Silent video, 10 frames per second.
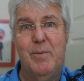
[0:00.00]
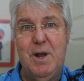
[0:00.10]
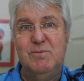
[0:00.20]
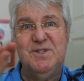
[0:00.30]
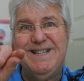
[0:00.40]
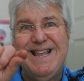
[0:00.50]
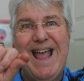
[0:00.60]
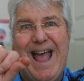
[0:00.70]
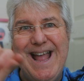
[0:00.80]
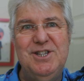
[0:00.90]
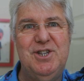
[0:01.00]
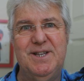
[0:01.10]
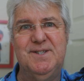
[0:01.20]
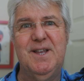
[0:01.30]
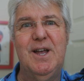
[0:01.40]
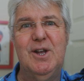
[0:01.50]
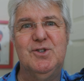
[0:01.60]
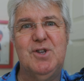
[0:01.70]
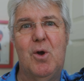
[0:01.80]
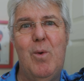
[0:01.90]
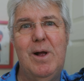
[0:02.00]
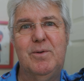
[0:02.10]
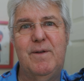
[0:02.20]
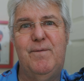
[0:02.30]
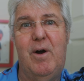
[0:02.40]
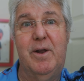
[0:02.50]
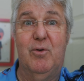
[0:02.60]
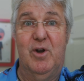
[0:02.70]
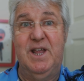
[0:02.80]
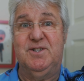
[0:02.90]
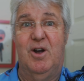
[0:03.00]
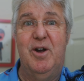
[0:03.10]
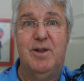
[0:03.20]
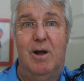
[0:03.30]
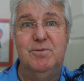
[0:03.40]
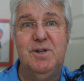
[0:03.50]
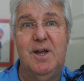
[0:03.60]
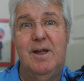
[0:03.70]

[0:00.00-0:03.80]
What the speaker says: We don't see edges so well defined, or at least I don't.